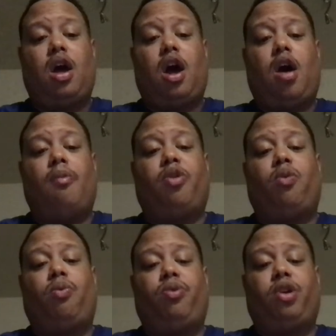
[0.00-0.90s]

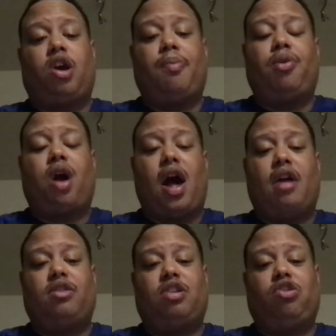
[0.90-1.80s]
The couple
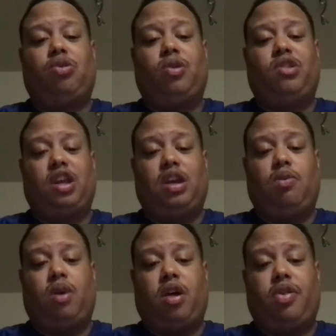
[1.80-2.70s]
cons that you would see
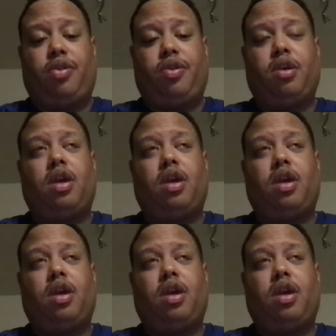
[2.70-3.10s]
with